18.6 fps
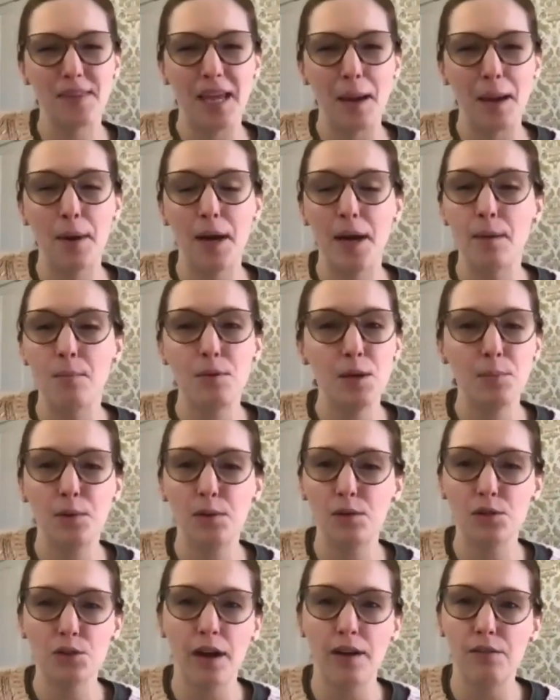But people
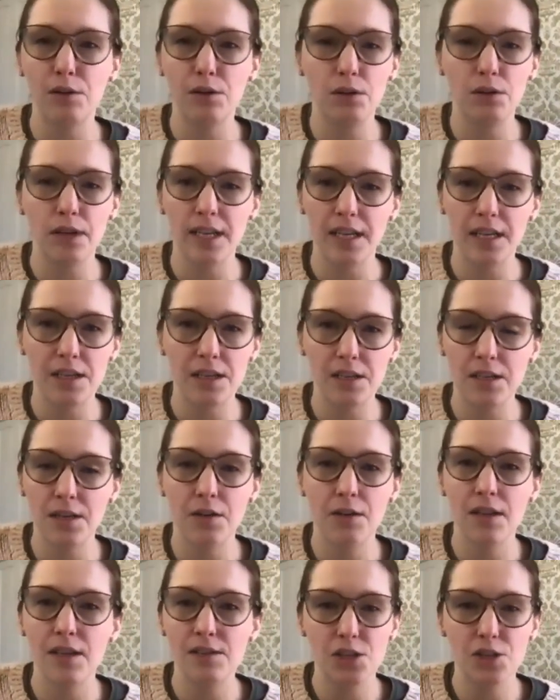travel in,
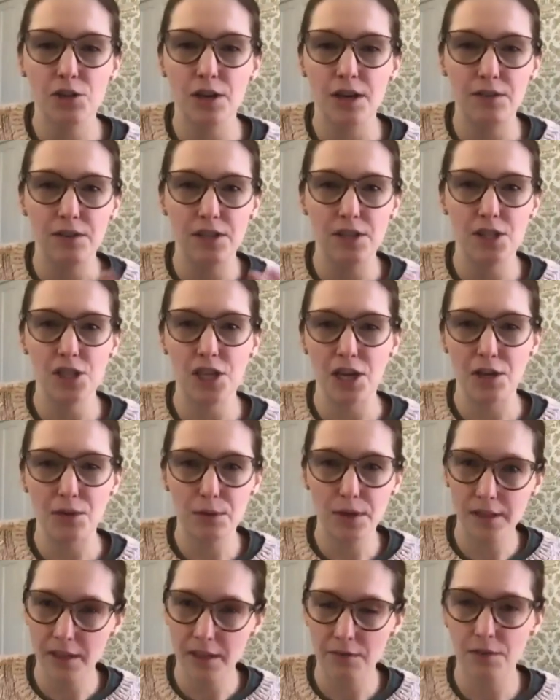they used to travel in January,
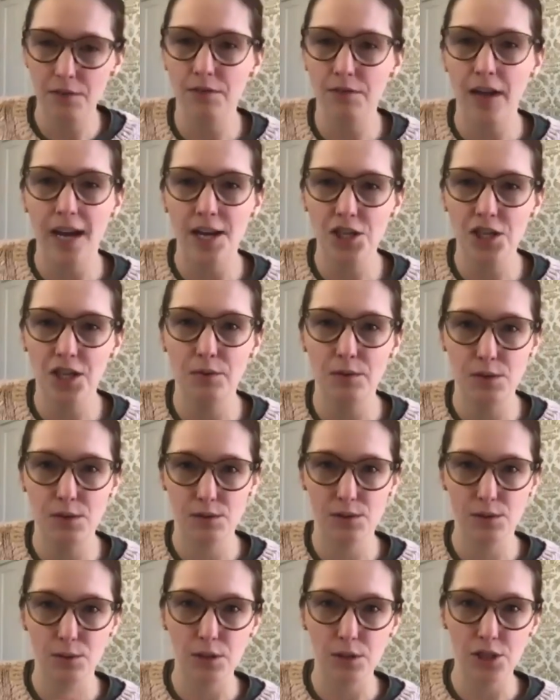like for fashion, it was
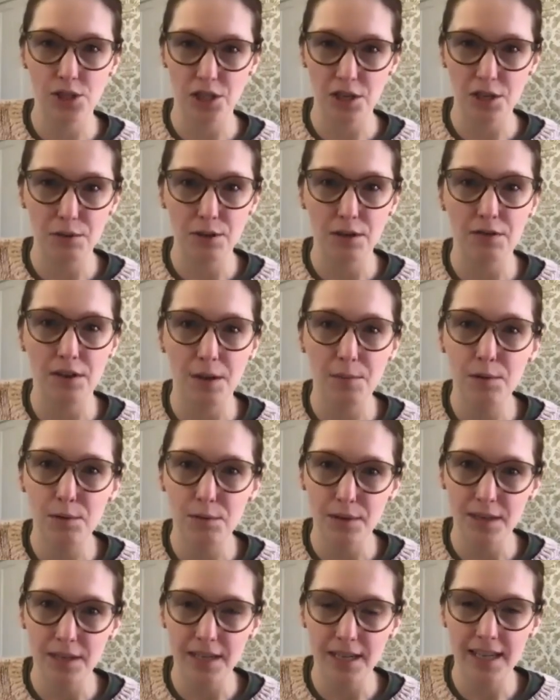resort January,
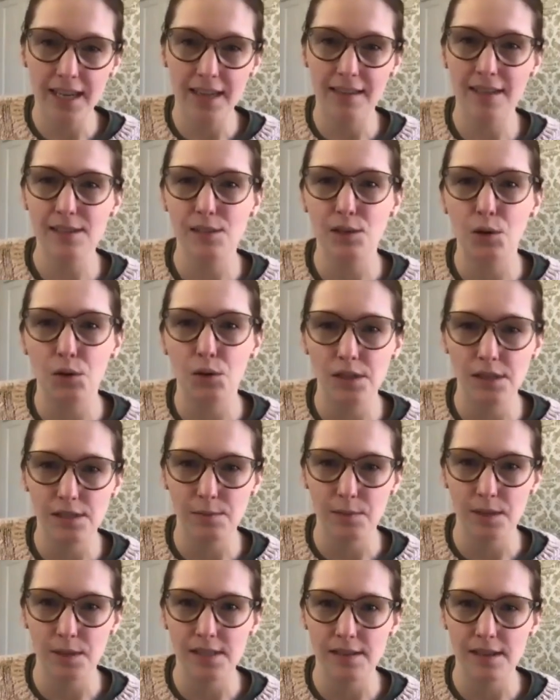February, and that's the coldest
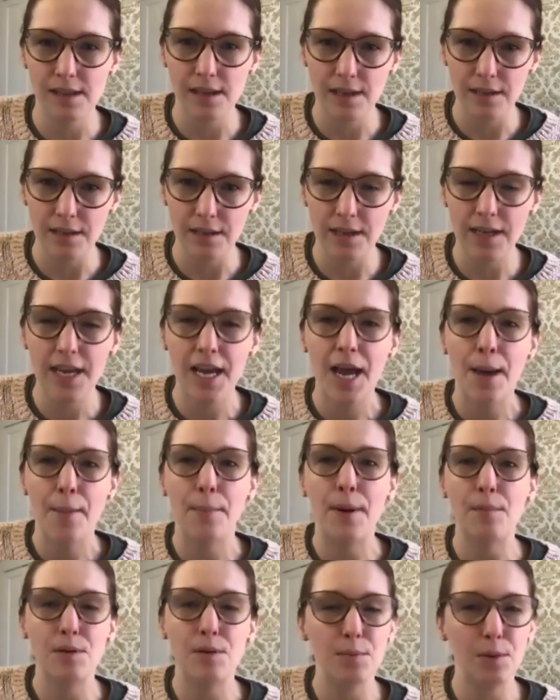months of the year.
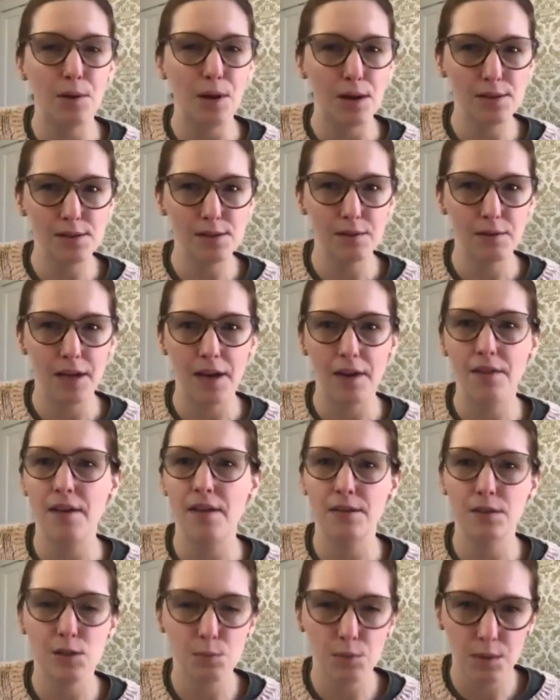But people also now, then
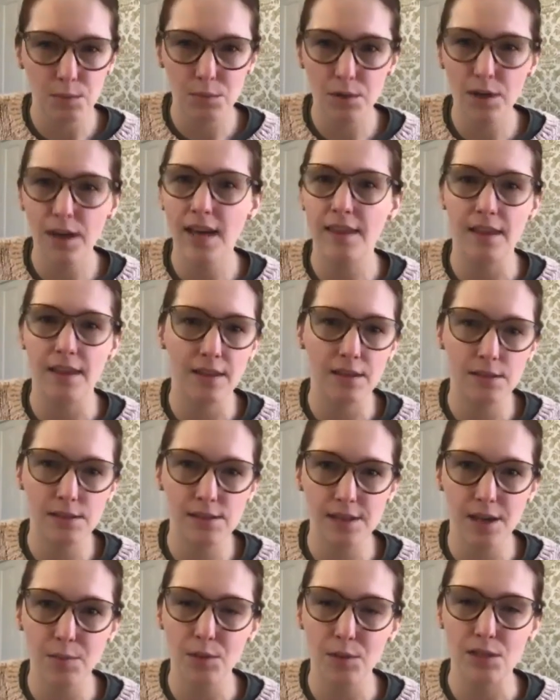there's spring break, then there's
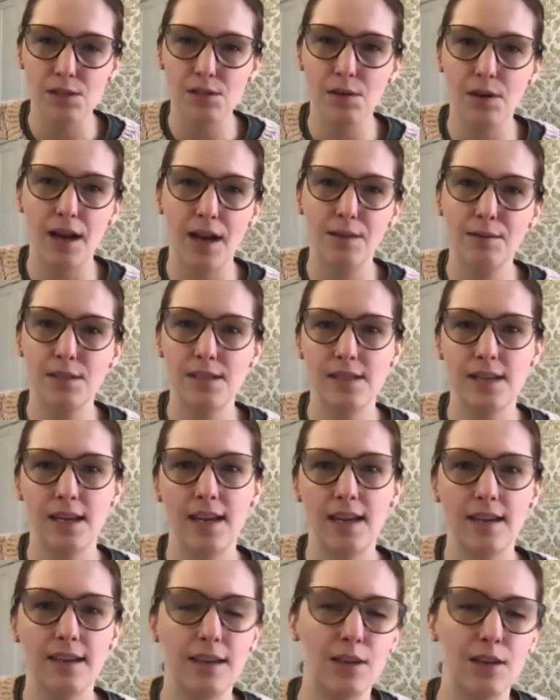summer. So I would
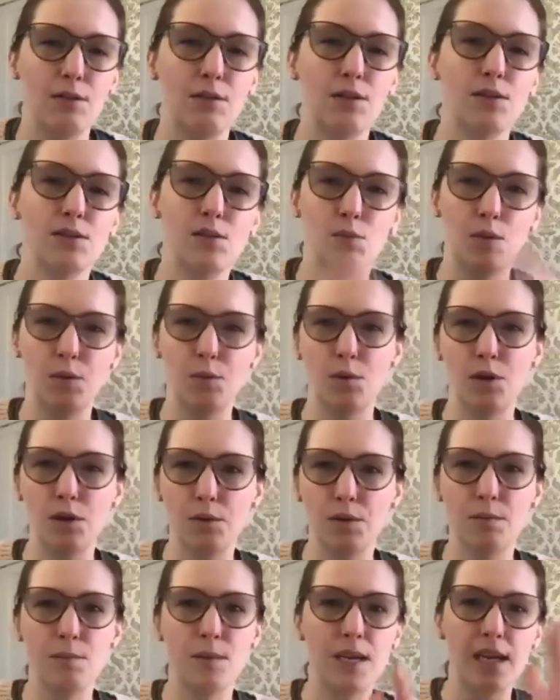say, your swimwear
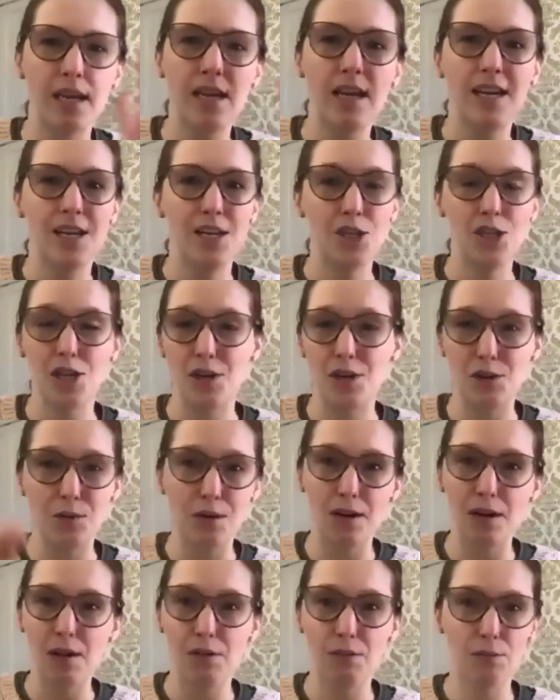would be
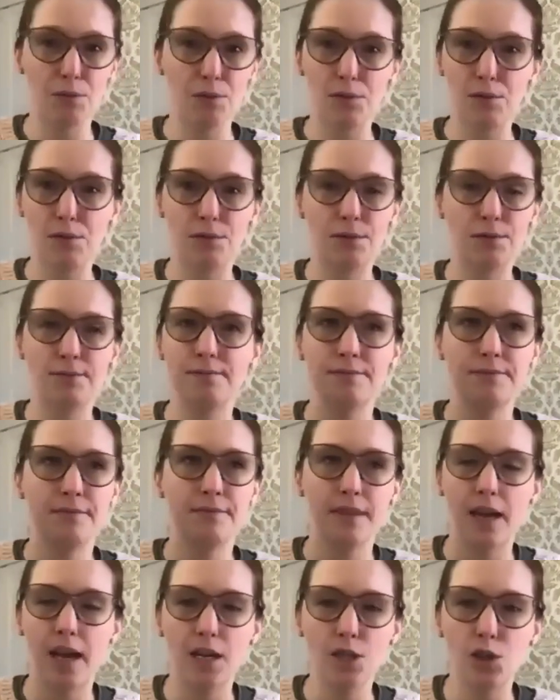January through
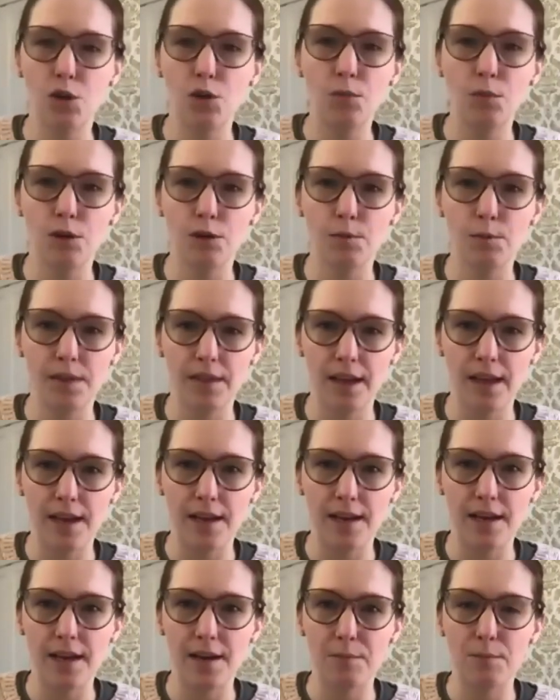October, but
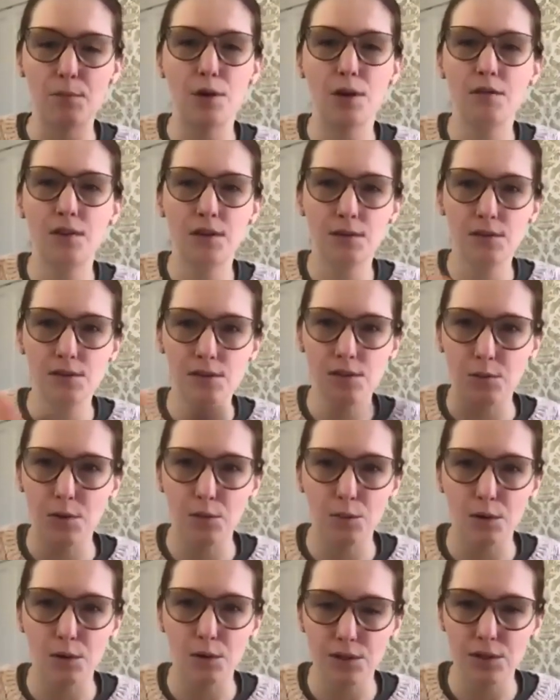then what if you go somewhere
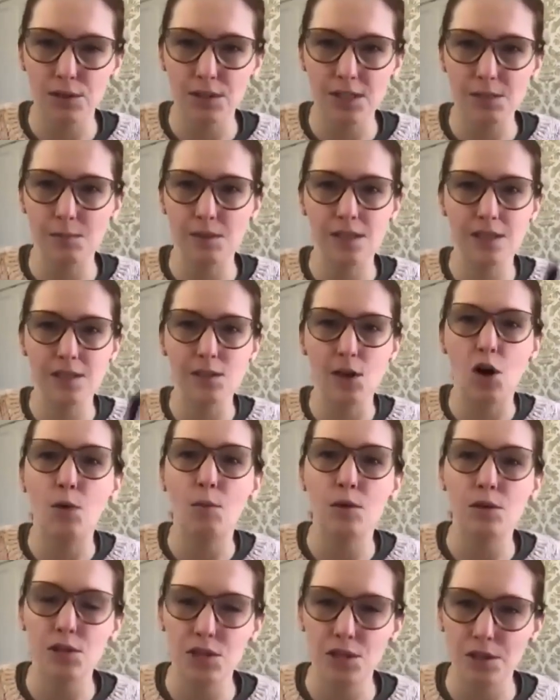warm for Christmas? It's
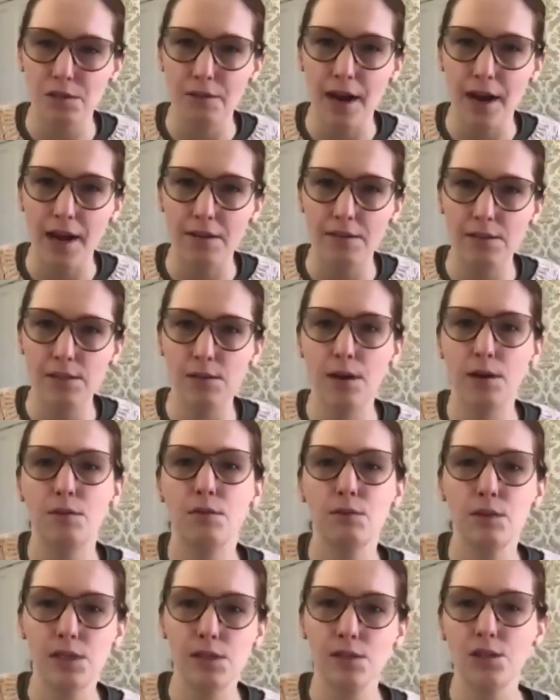almost year round. So I would
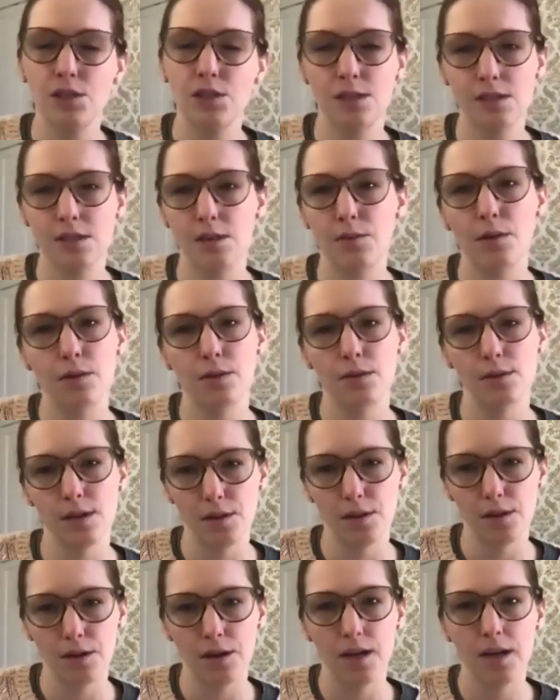research and see what those
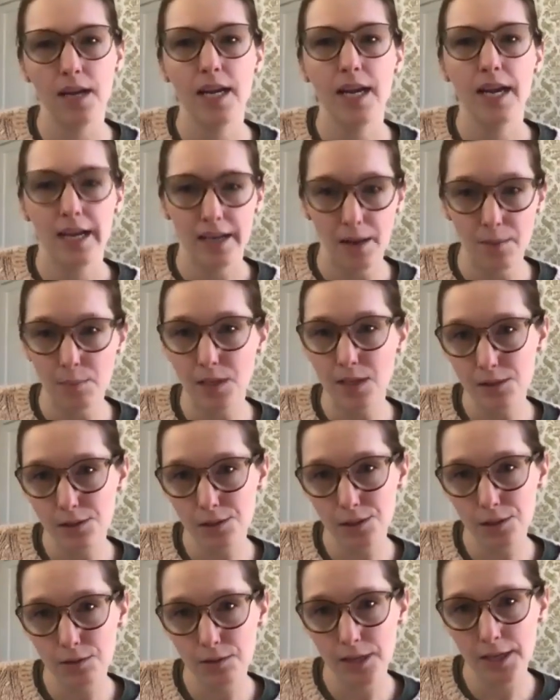other companies are
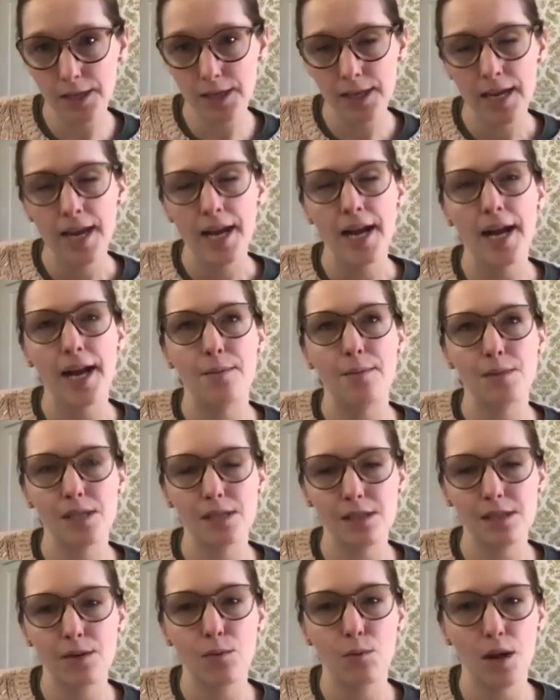doing to
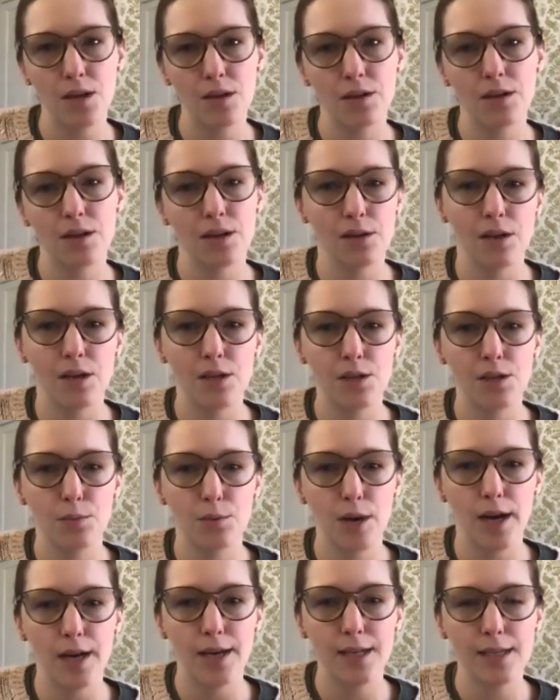see when you're going to launch your
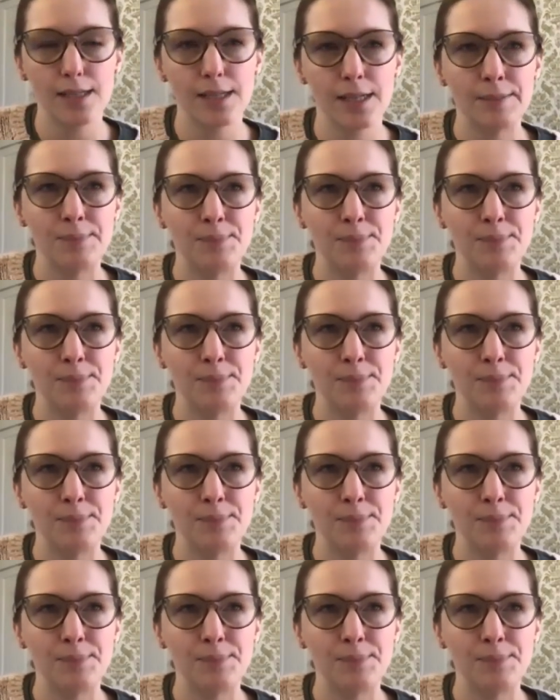product.